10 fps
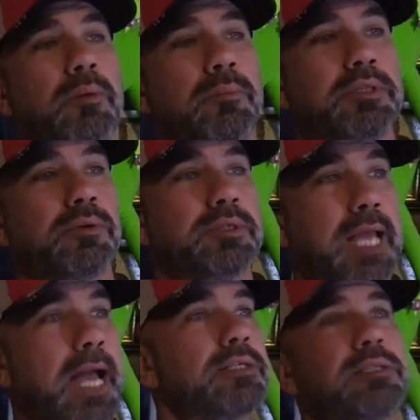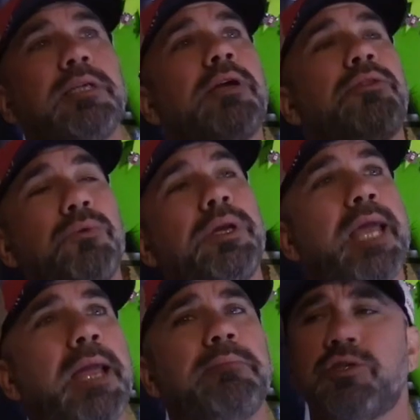but there was actually a
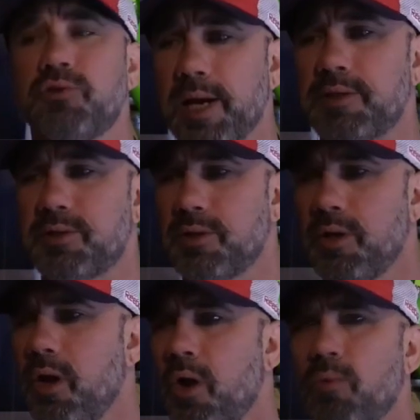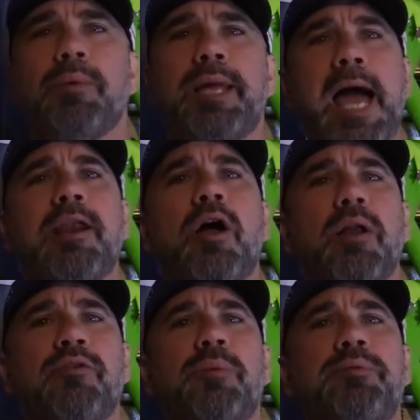3-game stretch where we had
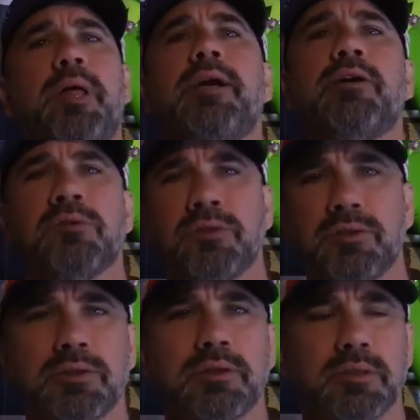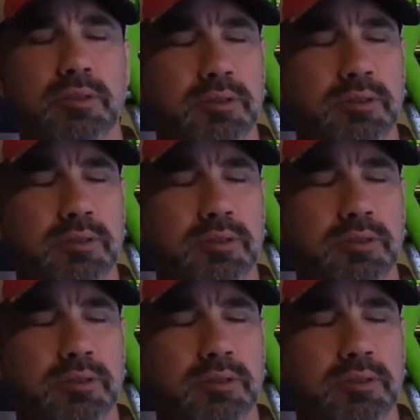all of our players.